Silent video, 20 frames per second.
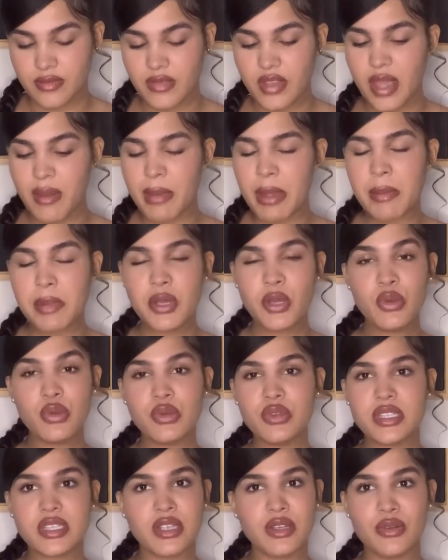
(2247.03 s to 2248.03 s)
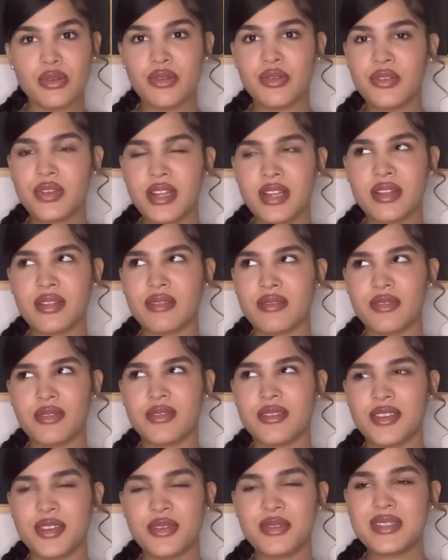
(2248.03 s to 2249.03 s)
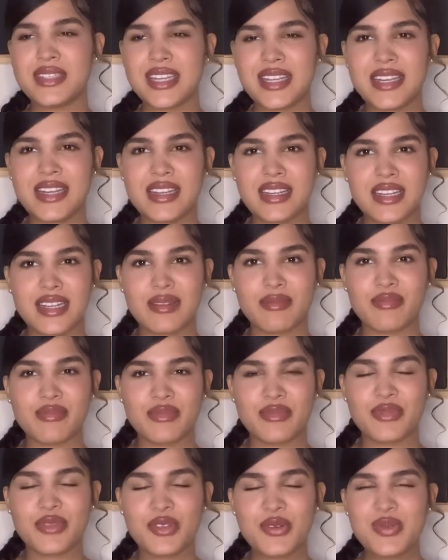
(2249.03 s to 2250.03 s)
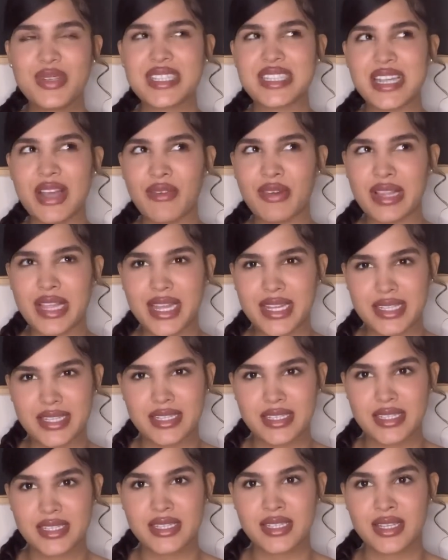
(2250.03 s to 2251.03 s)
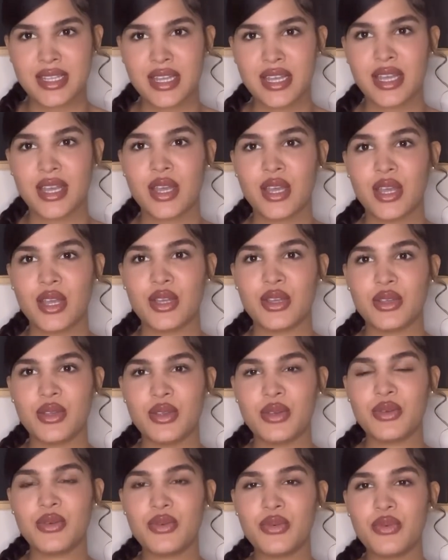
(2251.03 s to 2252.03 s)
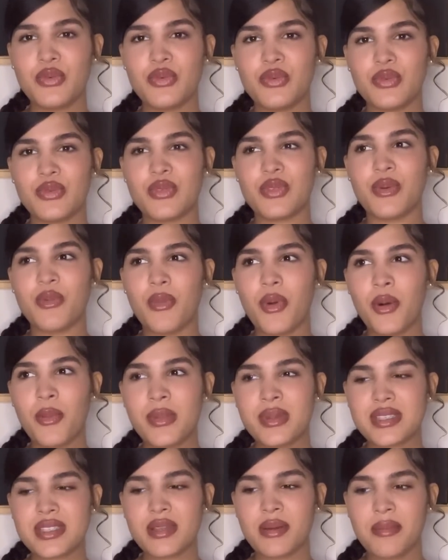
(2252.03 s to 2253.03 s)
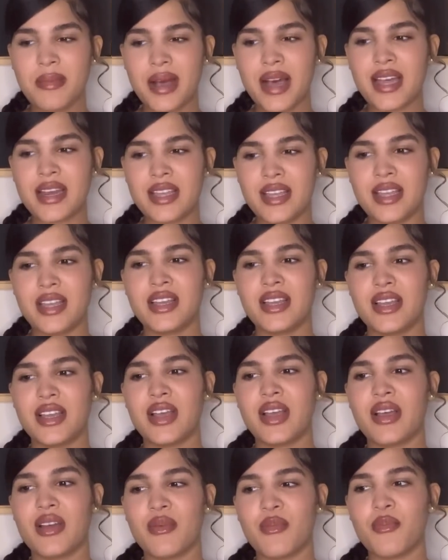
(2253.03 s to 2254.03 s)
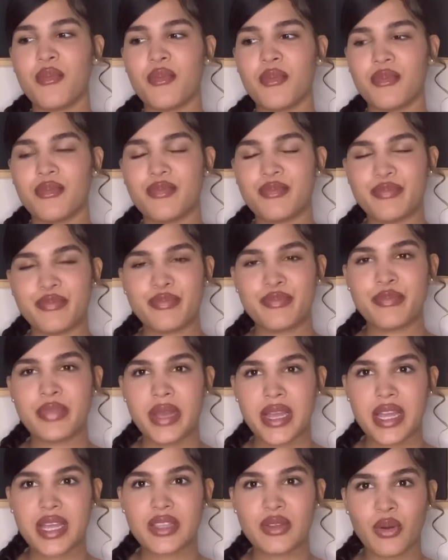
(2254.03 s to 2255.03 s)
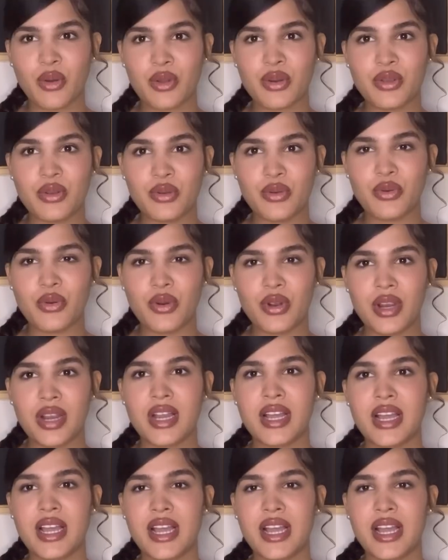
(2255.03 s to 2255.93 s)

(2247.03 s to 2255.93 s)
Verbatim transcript: And maybe you used to, you, you didn't you didn't you was never like this. You the moment somebody picked on you or